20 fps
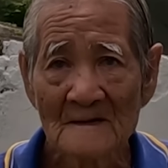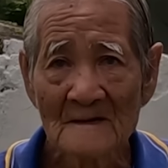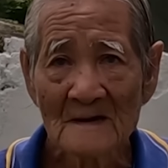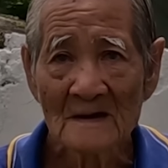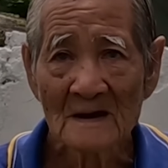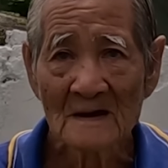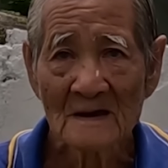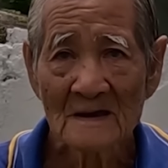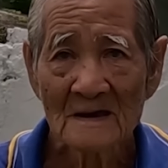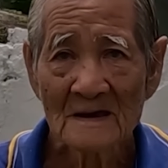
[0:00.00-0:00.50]

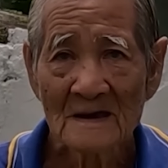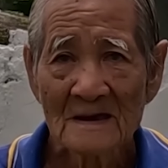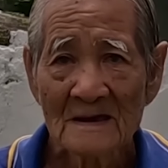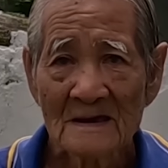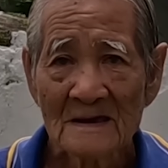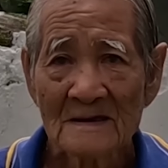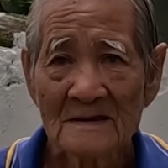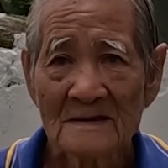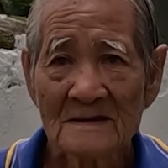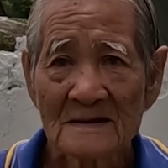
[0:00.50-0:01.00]
So this is a
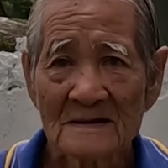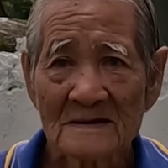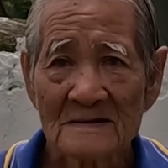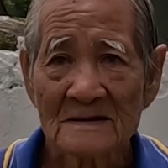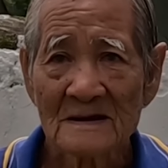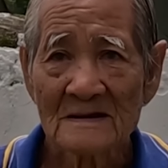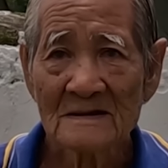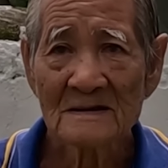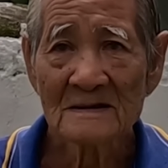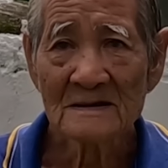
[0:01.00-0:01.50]
tunnel
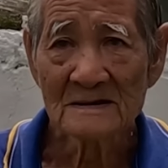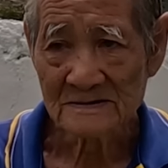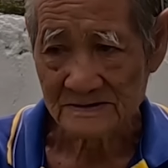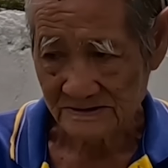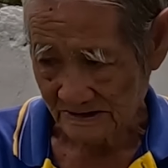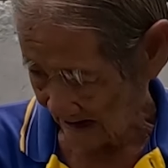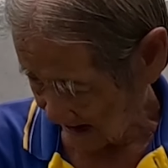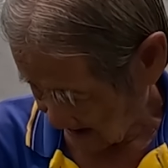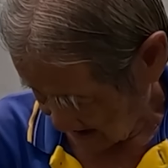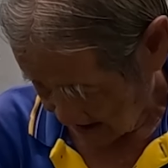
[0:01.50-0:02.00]
underneath where
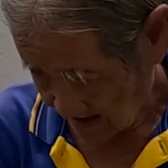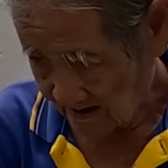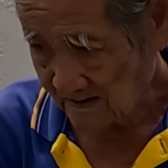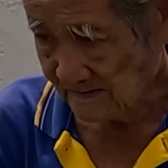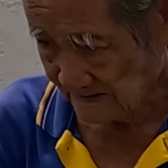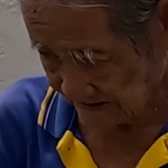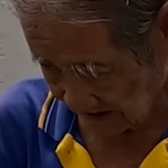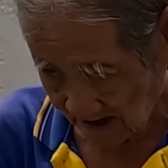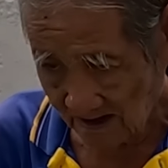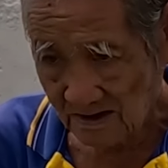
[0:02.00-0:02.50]
we're yeah,
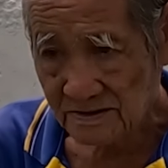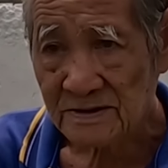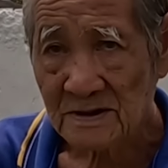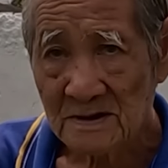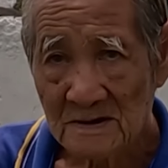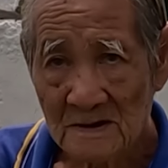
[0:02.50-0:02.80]
standing? Yes.